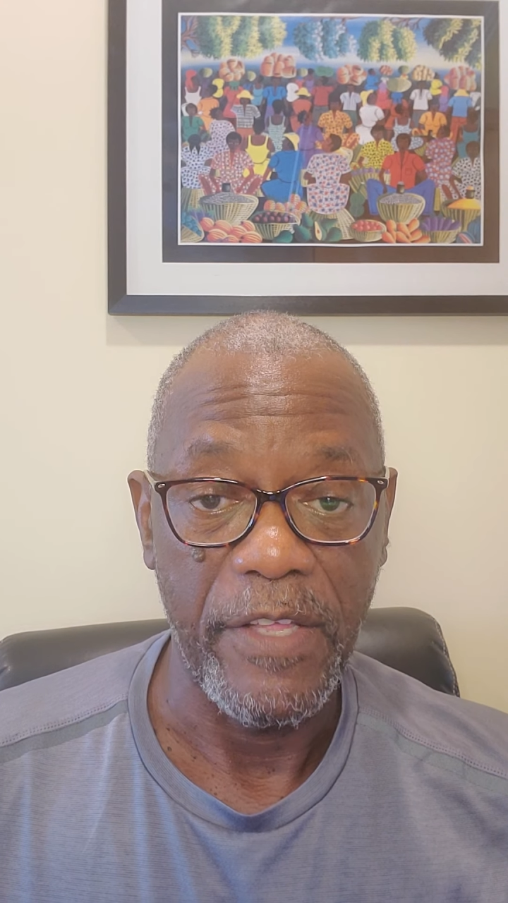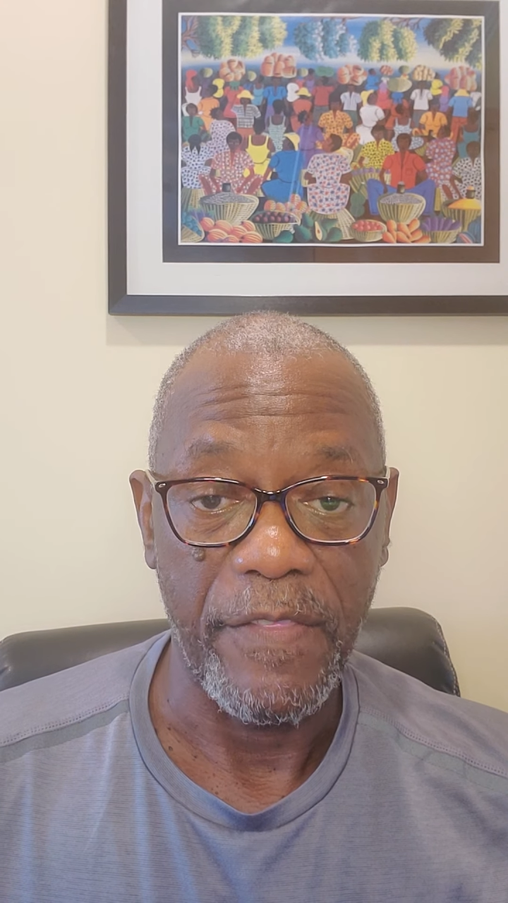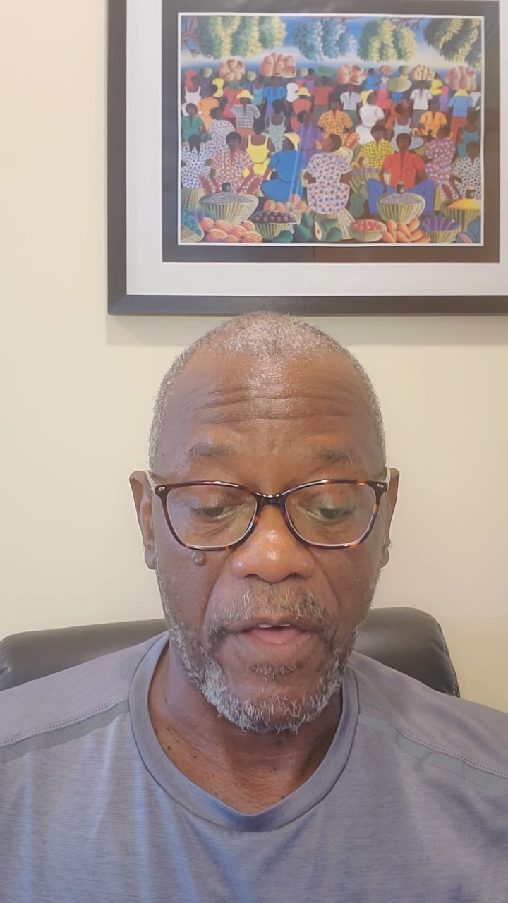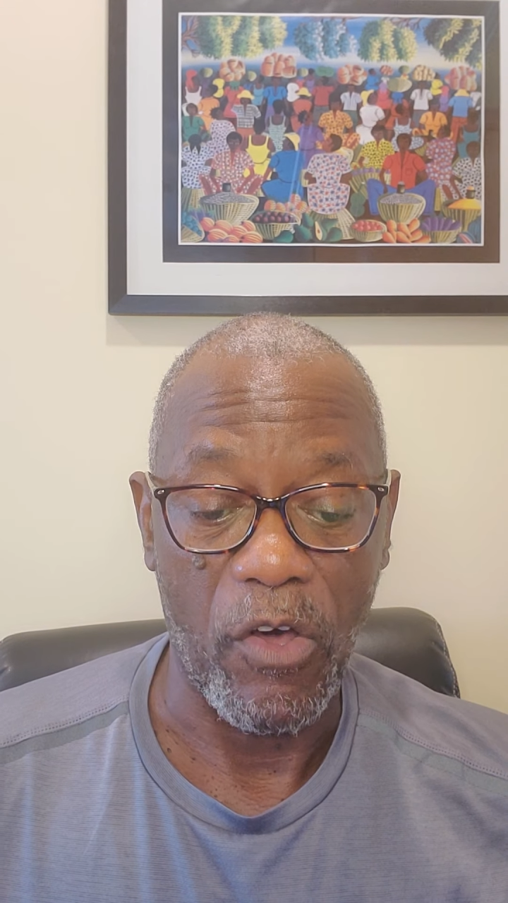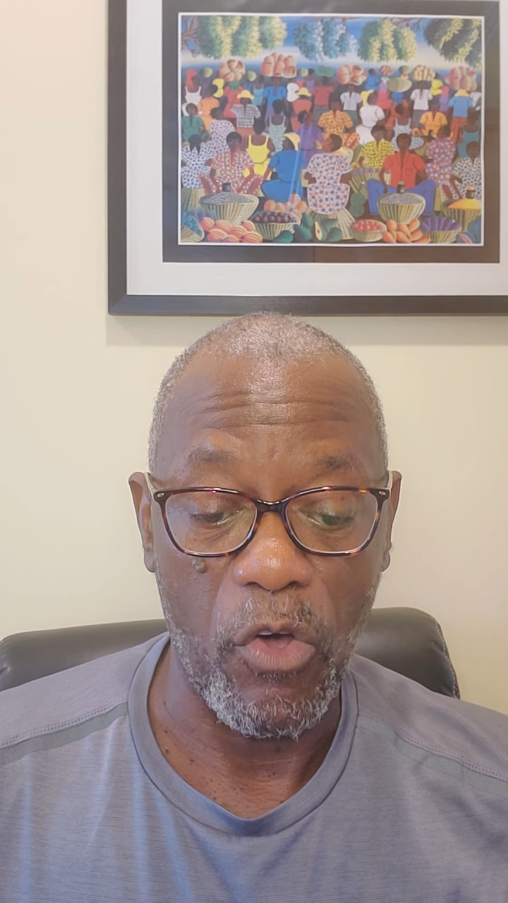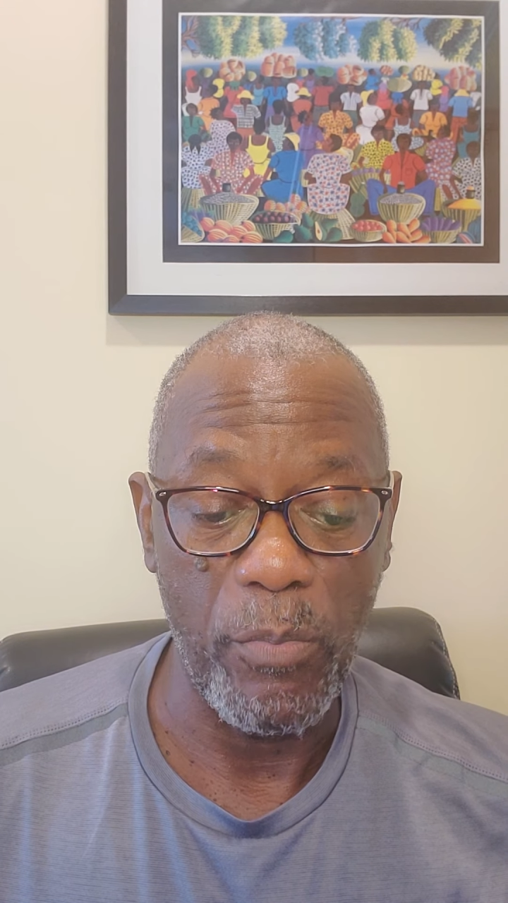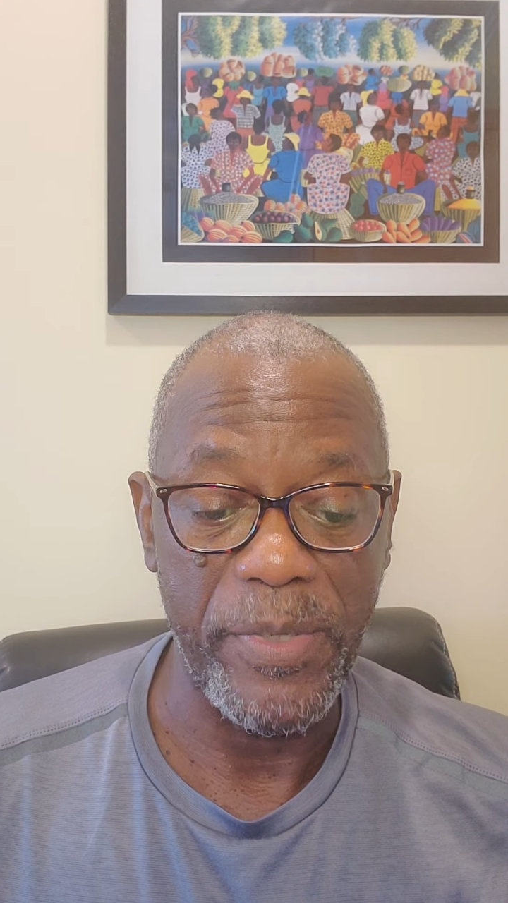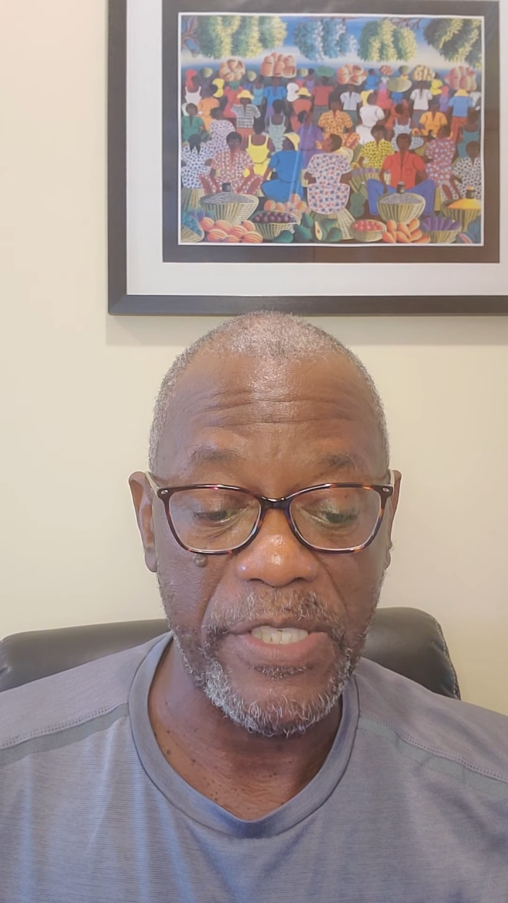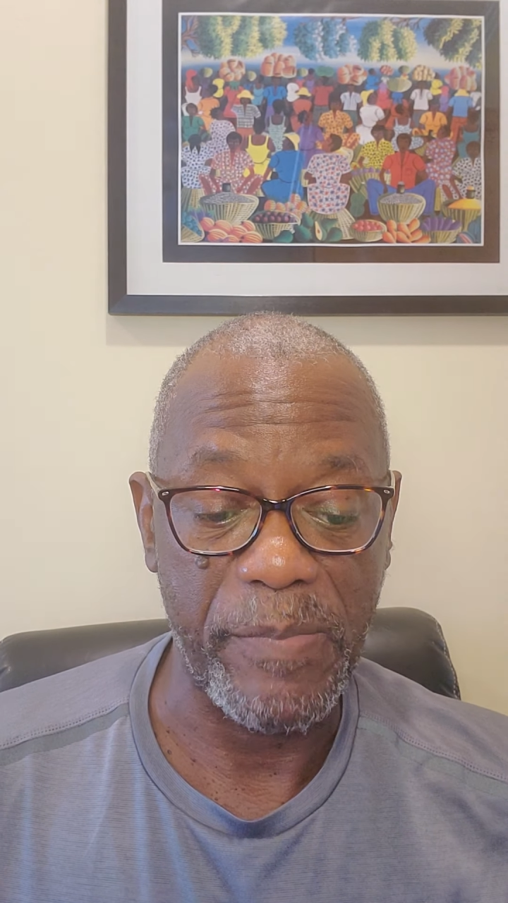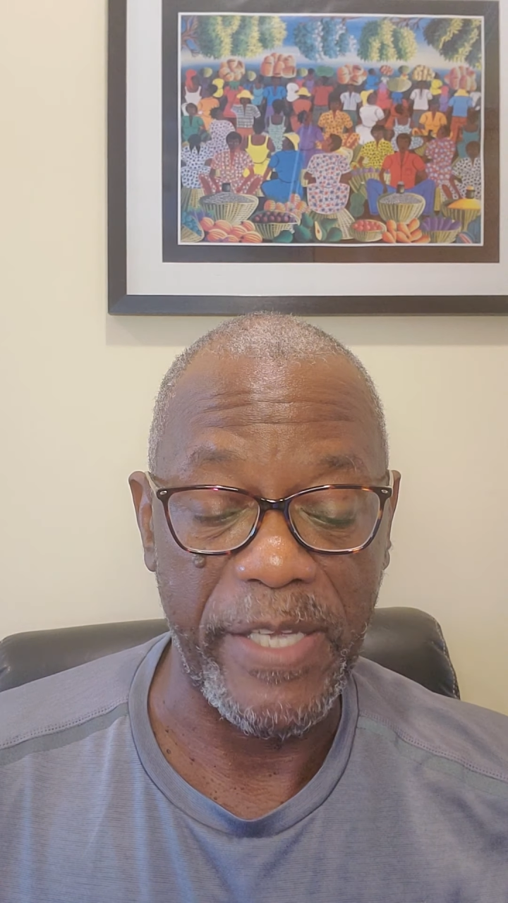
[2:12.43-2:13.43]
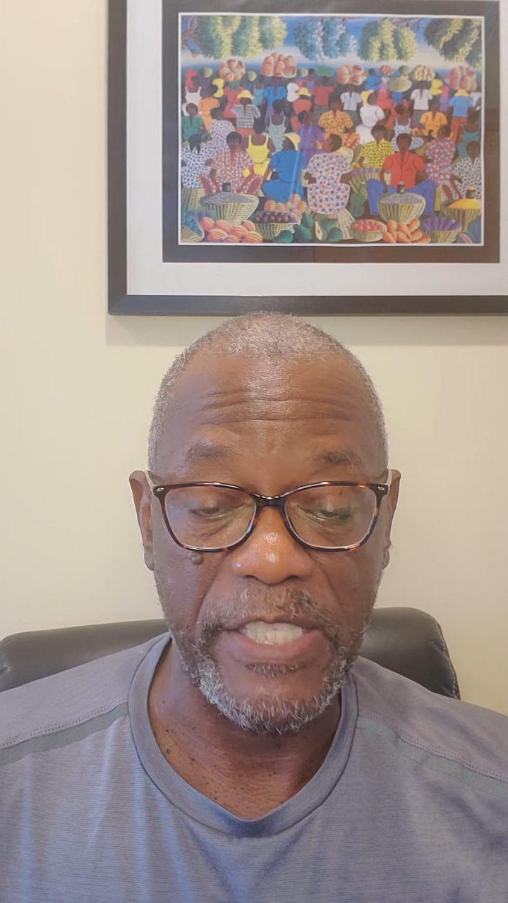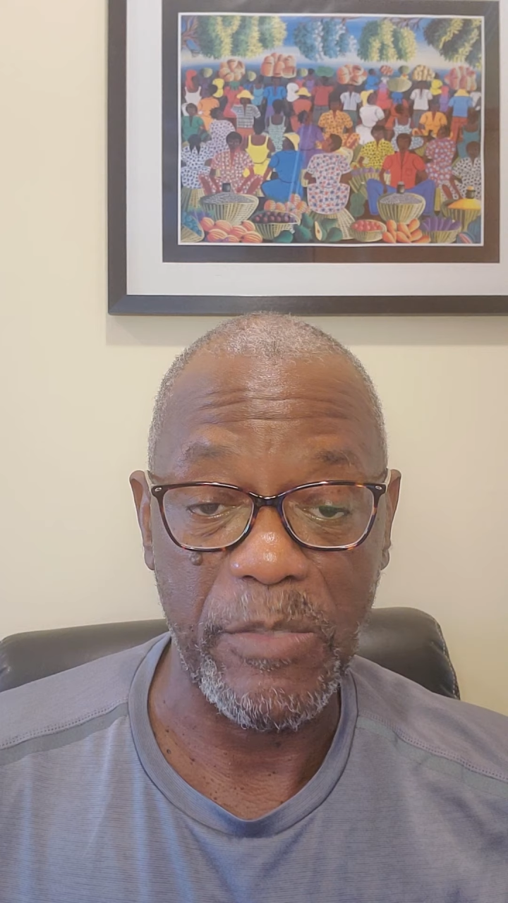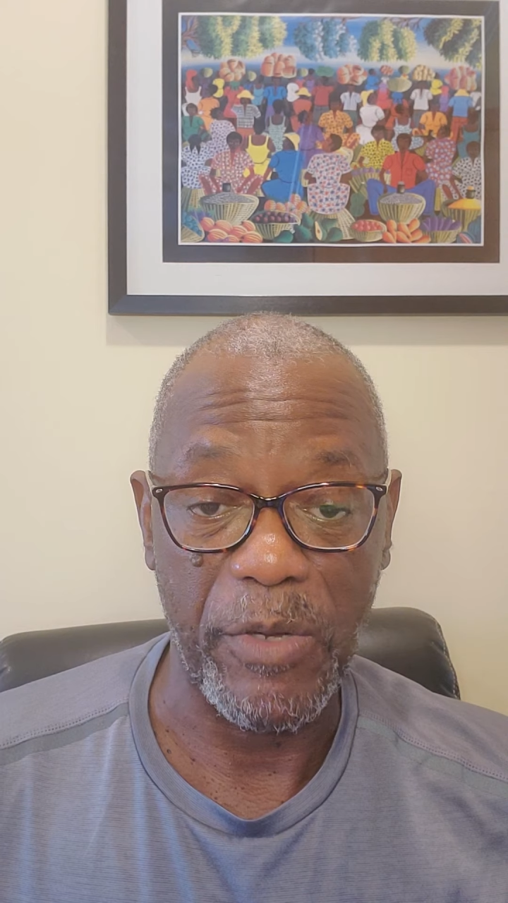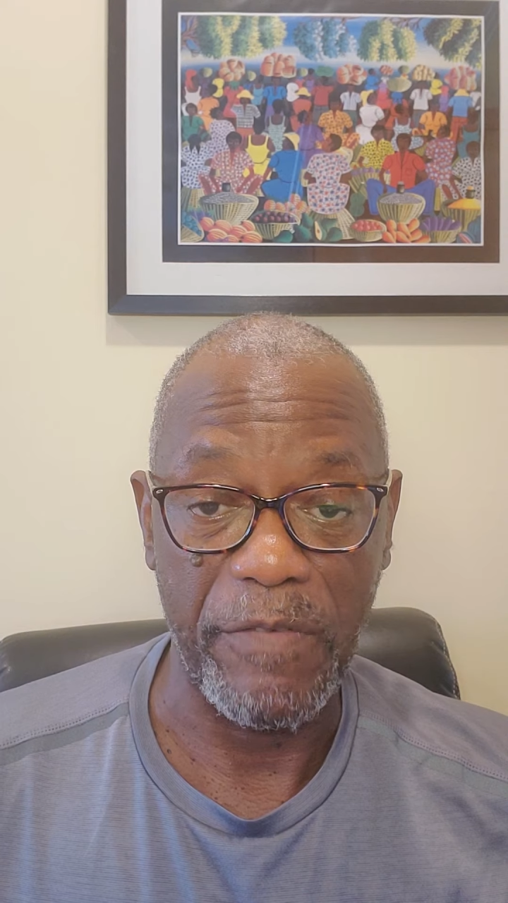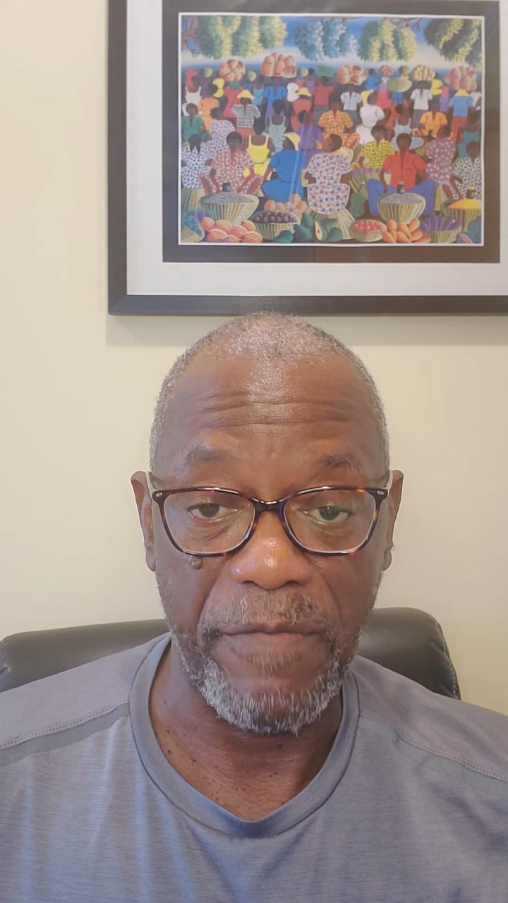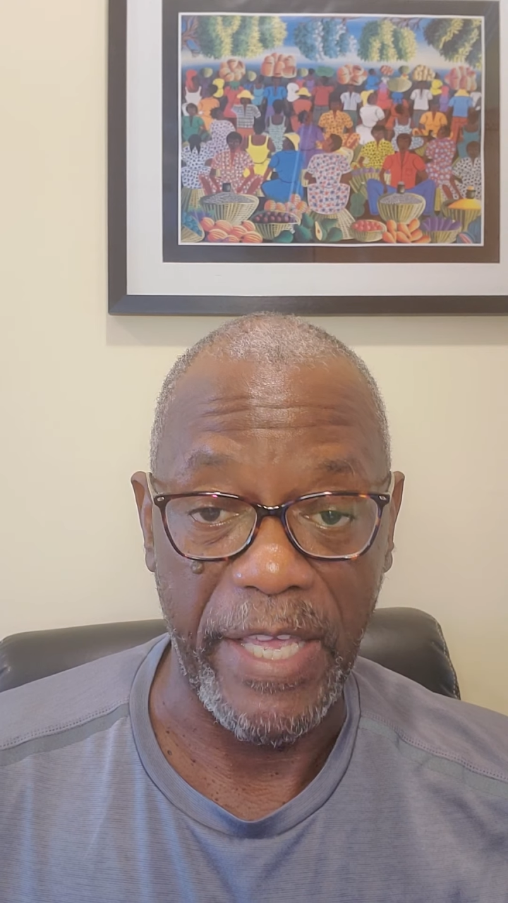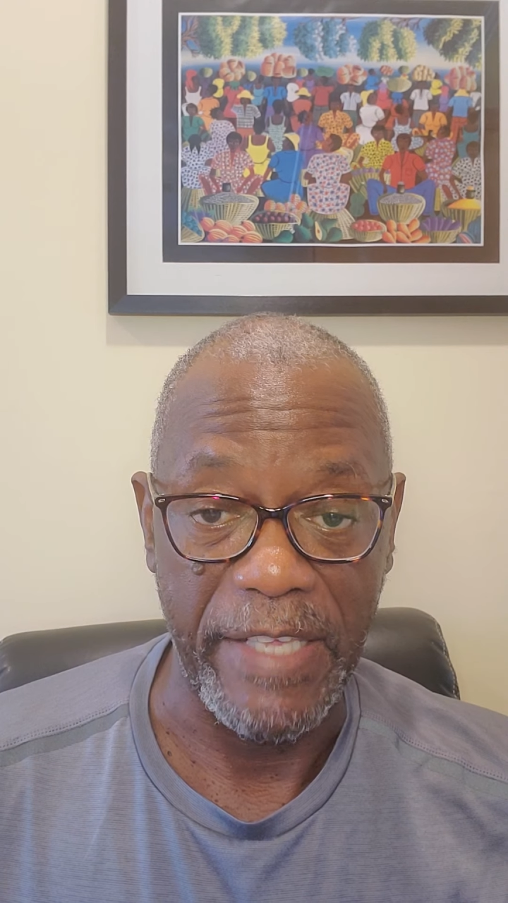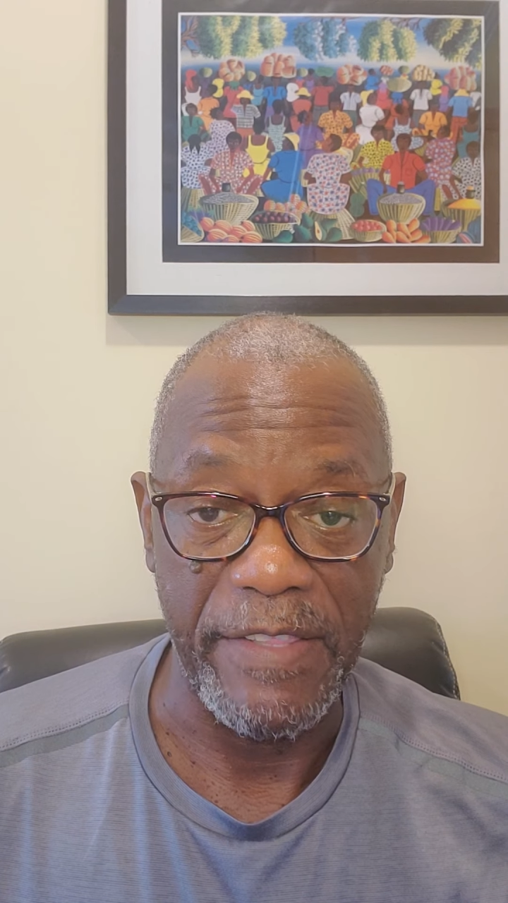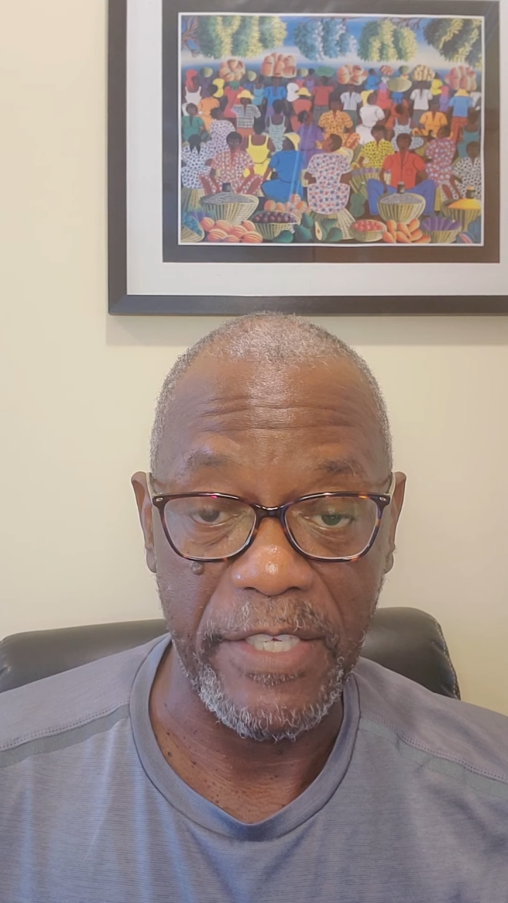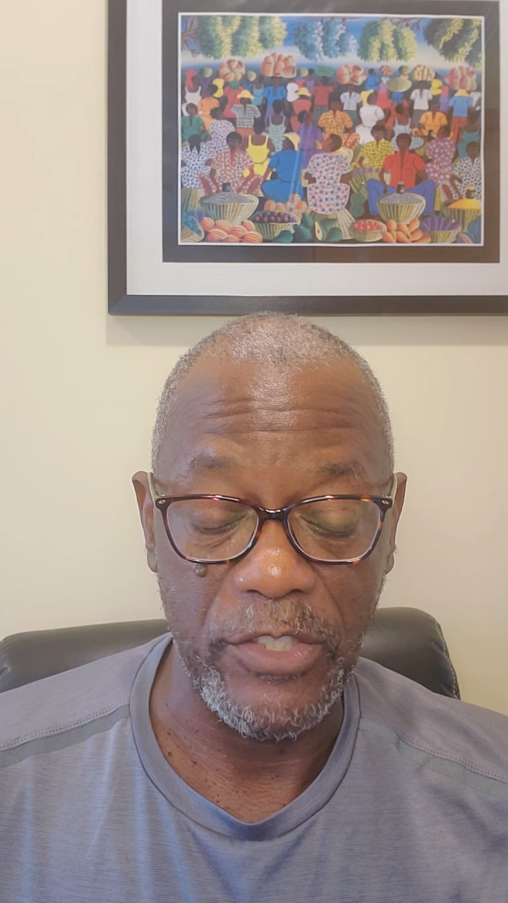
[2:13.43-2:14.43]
The hope is based upon faith